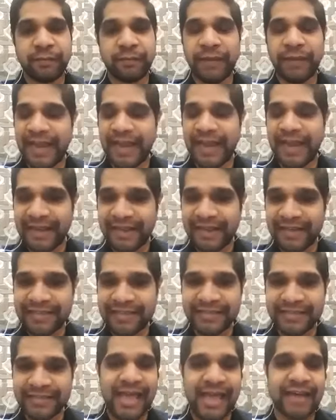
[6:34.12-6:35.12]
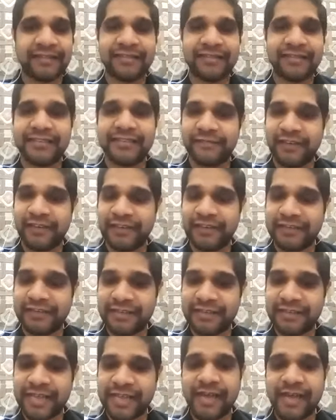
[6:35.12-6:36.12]
mechanical is there, civil
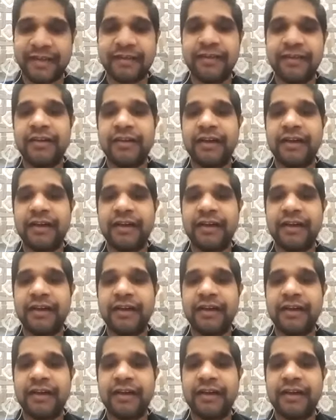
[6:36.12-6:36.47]
is there,